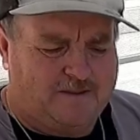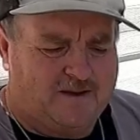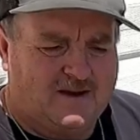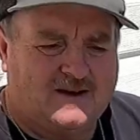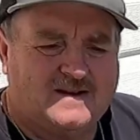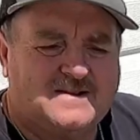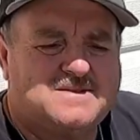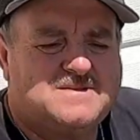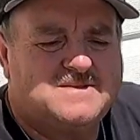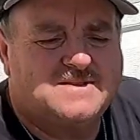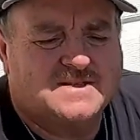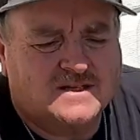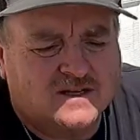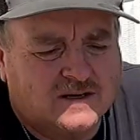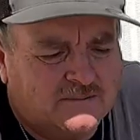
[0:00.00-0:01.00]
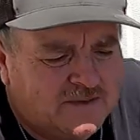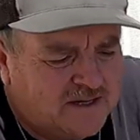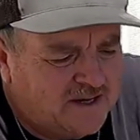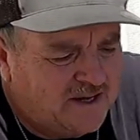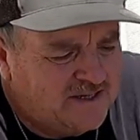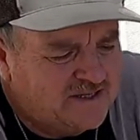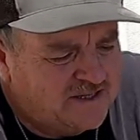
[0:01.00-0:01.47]
Yeah, this is going to be
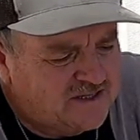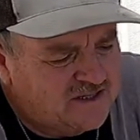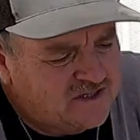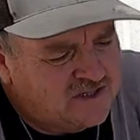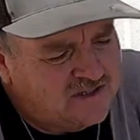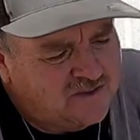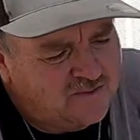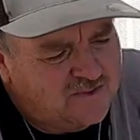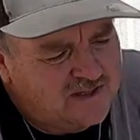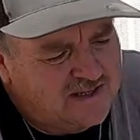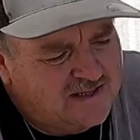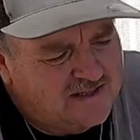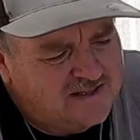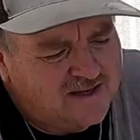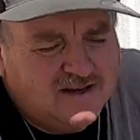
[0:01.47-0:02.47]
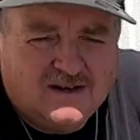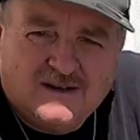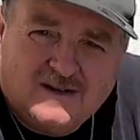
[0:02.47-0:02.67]
a nice addition to Willy's